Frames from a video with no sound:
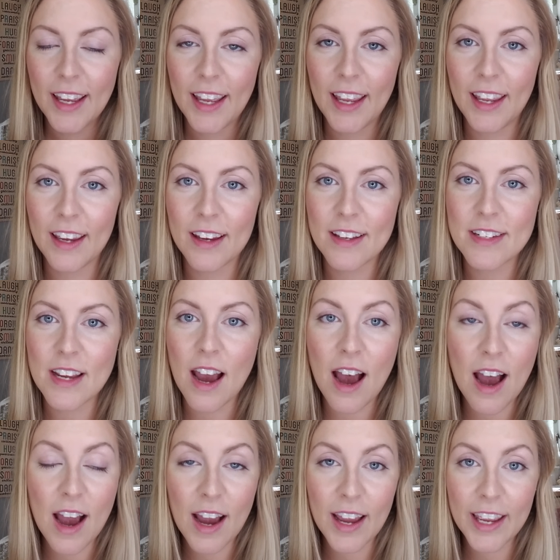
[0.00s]
And
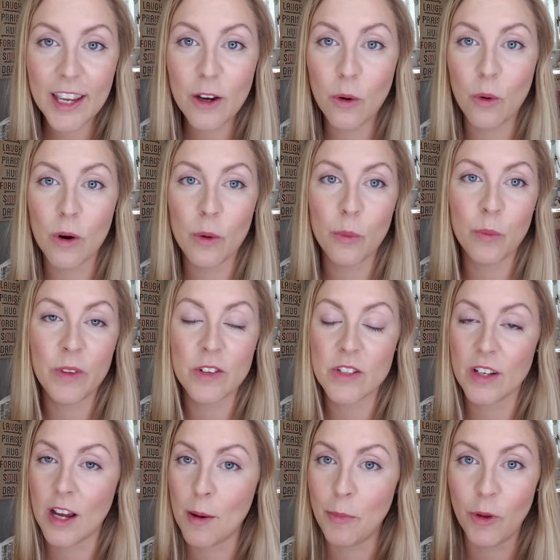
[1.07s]
or there's a
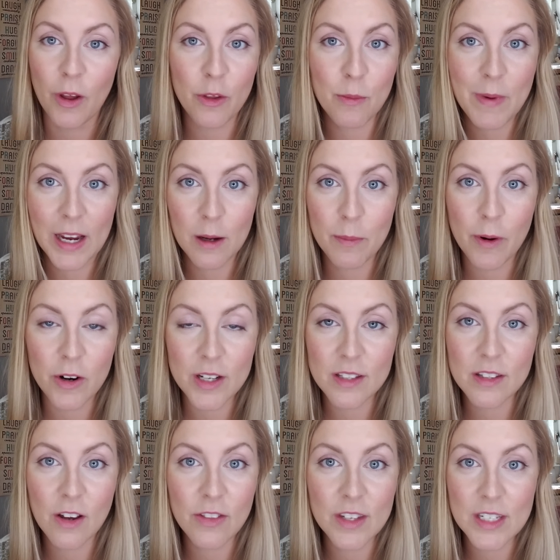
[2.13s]
couple other makeup artists
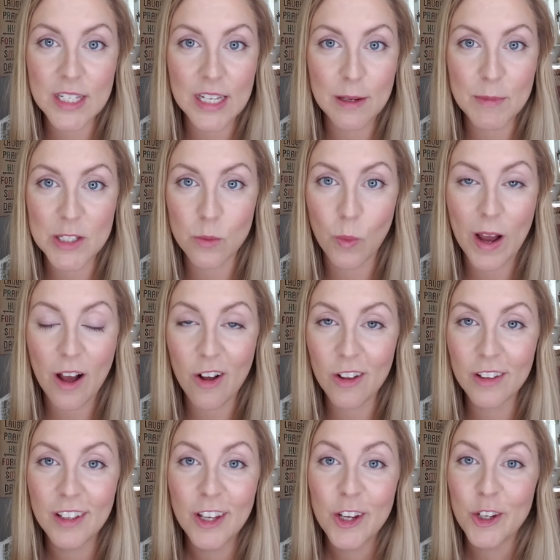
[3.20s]
on the team as well